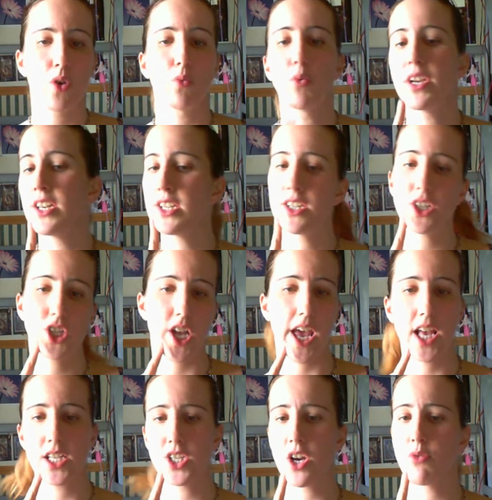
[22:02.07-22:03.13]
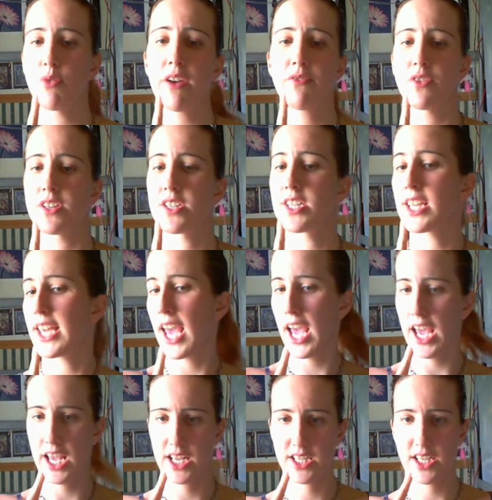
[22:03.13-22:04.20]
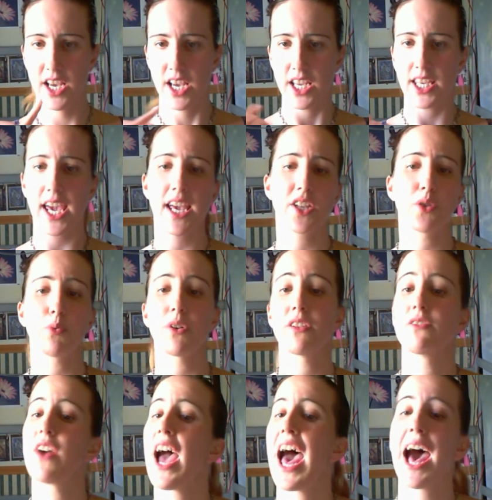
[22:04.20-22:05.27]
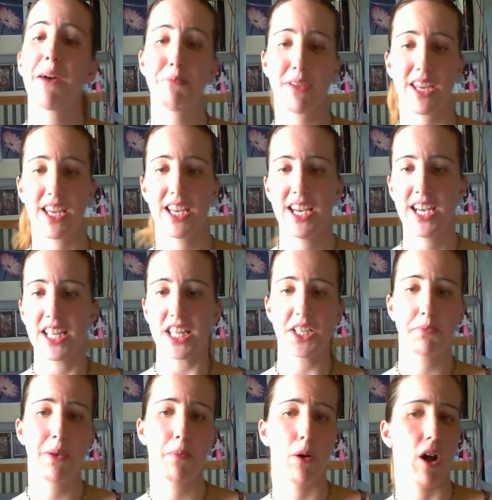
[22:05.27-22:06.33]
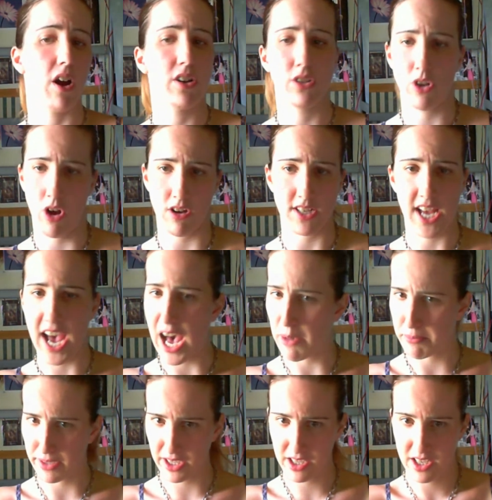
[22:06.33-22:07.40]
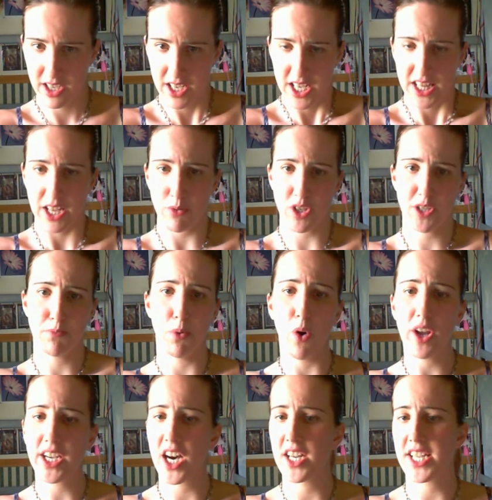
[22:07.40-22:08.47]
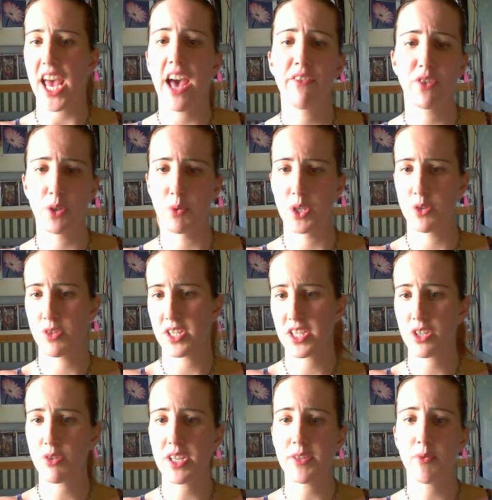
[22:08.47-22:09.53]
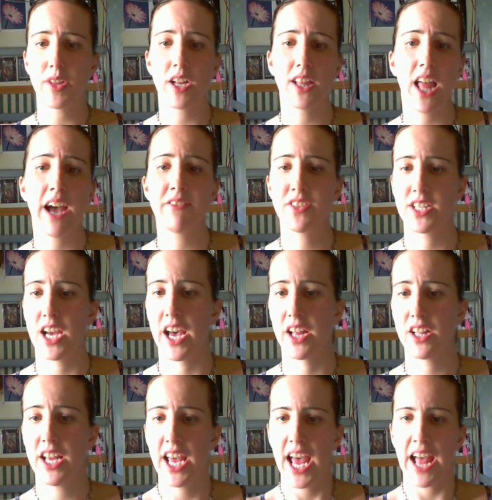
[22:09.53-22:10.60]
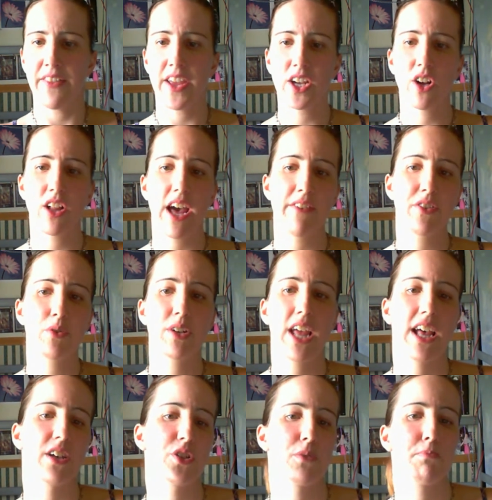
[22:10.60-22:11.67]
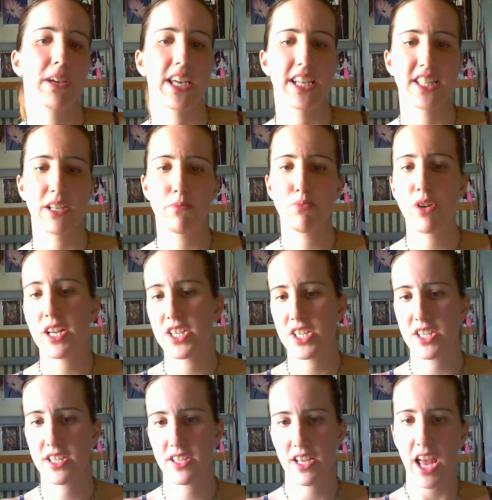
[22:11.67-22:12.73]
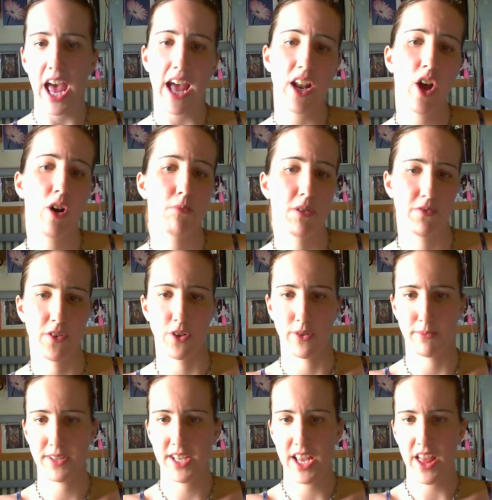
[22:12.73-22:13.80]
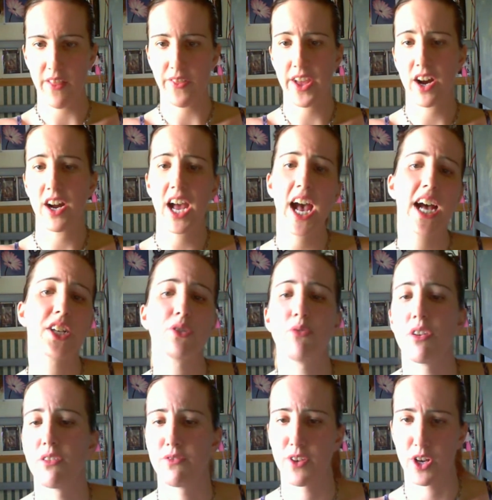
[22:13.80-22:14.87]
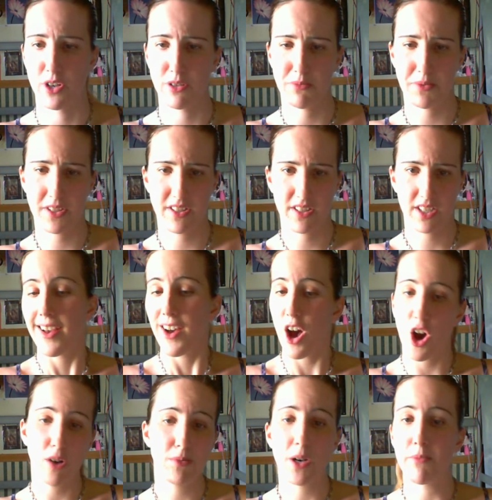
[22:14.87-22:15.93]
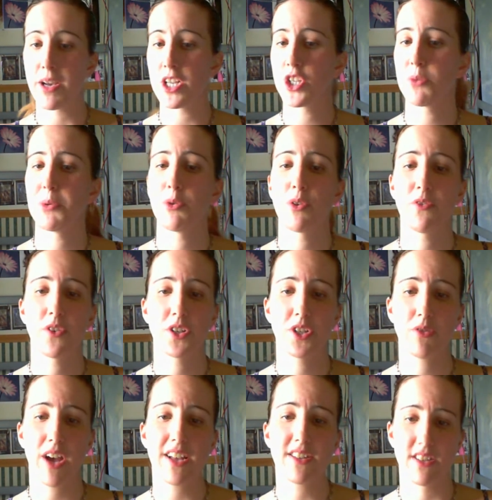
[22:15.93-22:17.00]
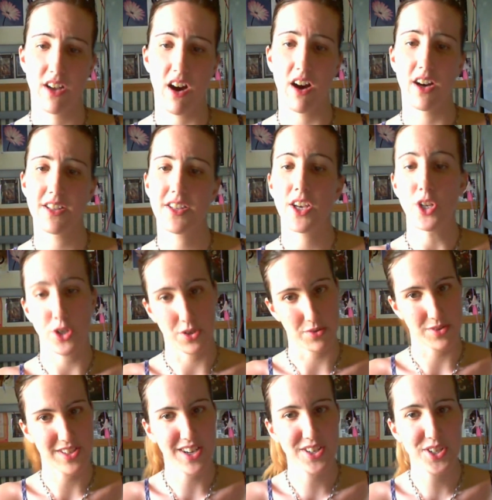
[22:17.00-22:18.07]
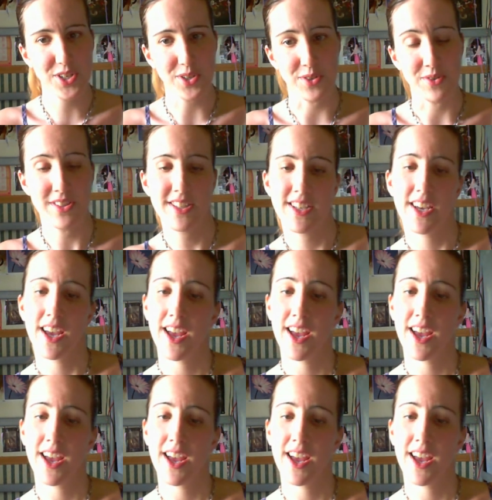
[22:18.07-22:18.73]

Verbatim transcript: We need to change our reference to gays. Gay is a word for happy. These people are not happy. They want to boycott everyone who disagrees with their lifestyle, and they call everyone else bigots and prejudice and homophobes. They are heterophobes. Homo men should be referred to as dods, dudes on dudes.